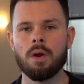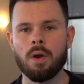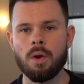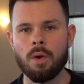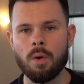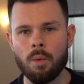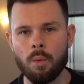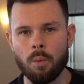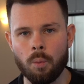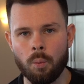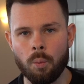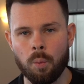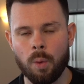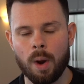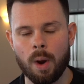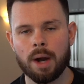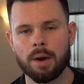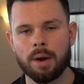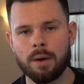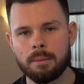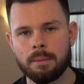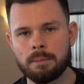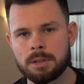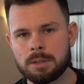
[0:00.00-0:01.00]

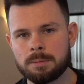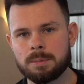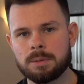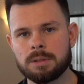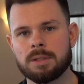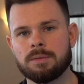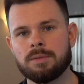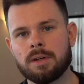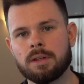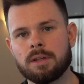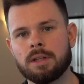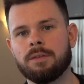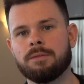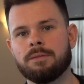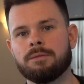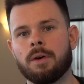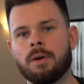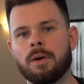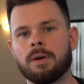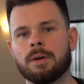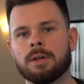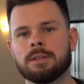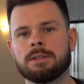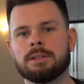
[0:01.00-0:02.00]
where I'm specifically
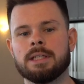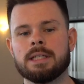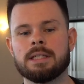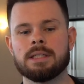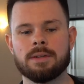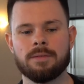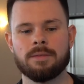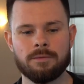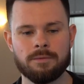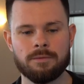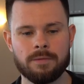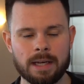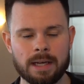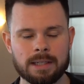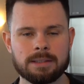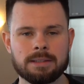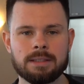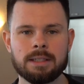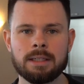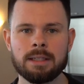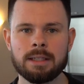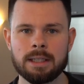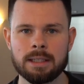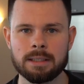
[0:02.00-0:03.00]
focused is
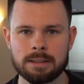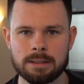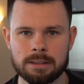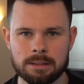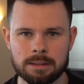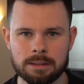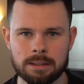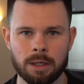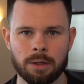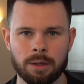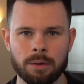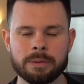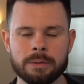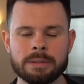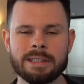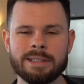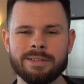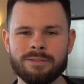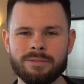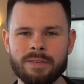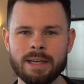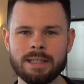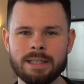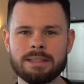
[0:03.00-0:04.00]
investing in skills,
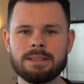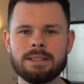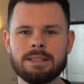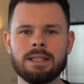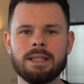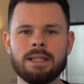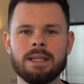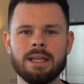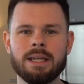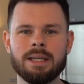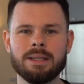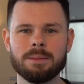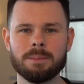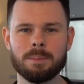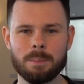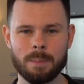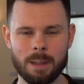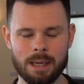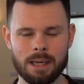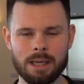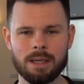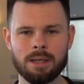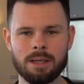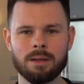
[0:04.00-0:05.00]
investing in
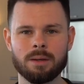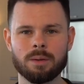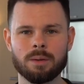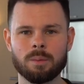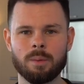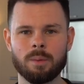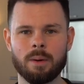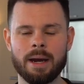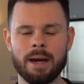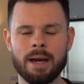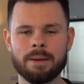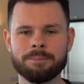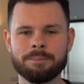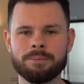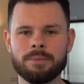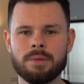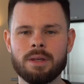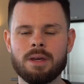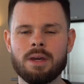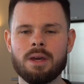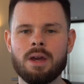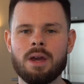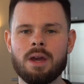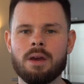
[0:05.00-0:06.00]
me, right?
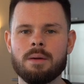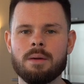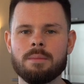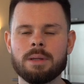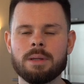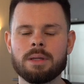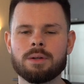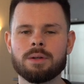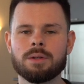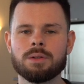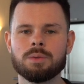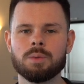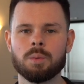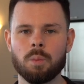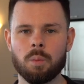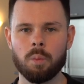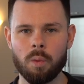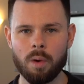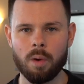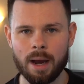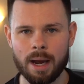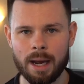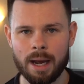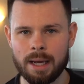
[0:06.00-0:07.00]
Because
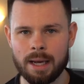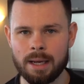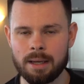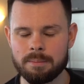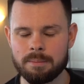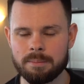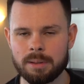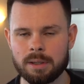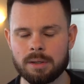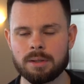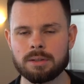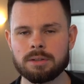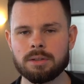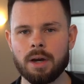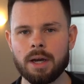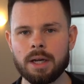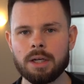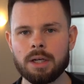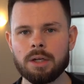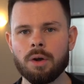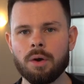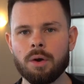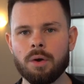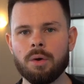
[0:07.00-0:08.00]
why? Because I
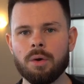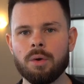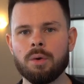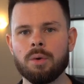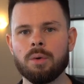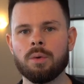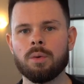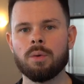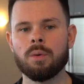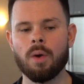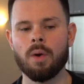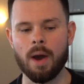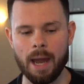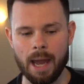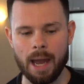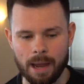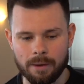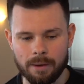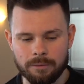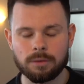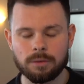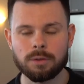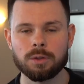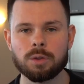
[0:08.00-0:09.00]
know I
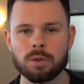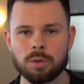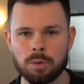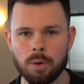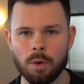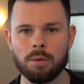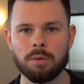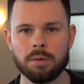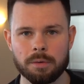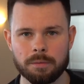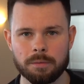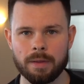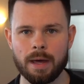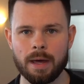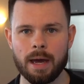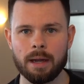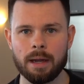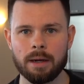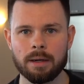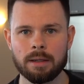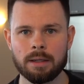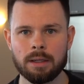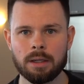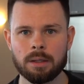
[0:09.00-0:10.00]
have control of
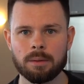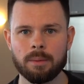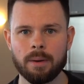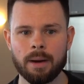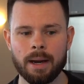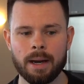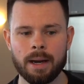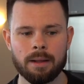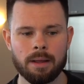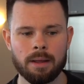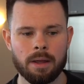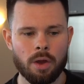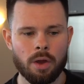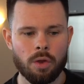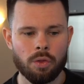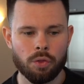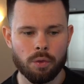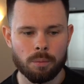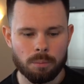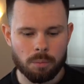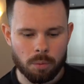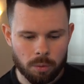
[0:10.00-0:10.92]
that, right? The more